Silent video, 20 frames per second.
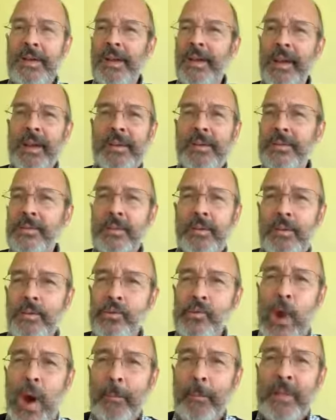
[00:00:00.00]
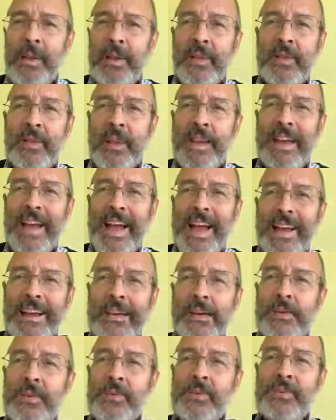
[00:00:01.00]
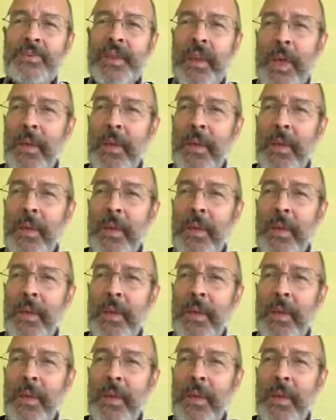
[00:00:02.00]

and dropping the airs